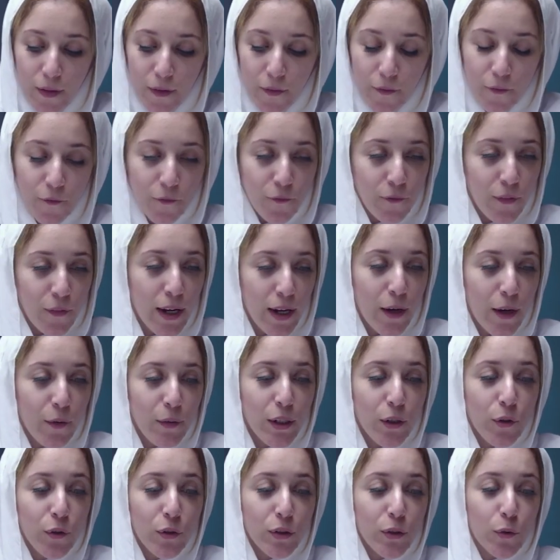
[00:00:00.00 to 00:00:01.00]

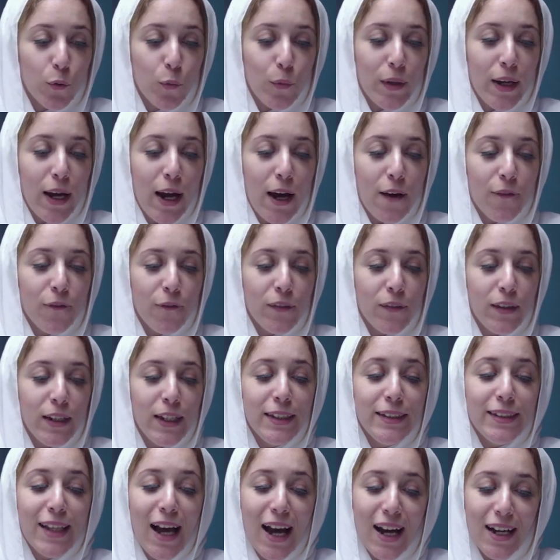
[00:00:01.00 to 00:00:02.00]
Very good. We have
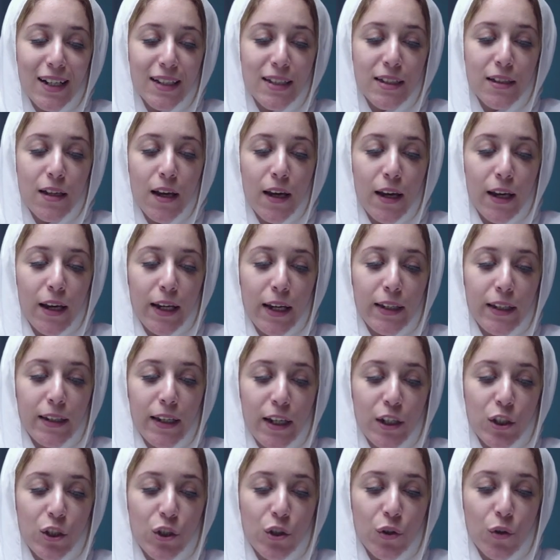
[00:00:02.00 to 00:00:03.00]
3 ducks in
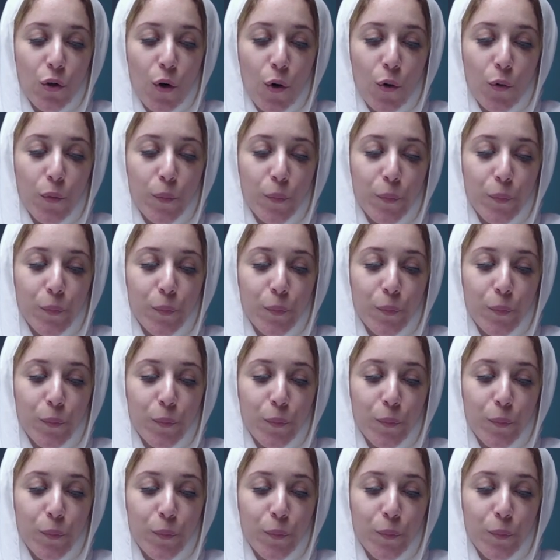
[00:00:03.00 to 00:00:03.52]
each row.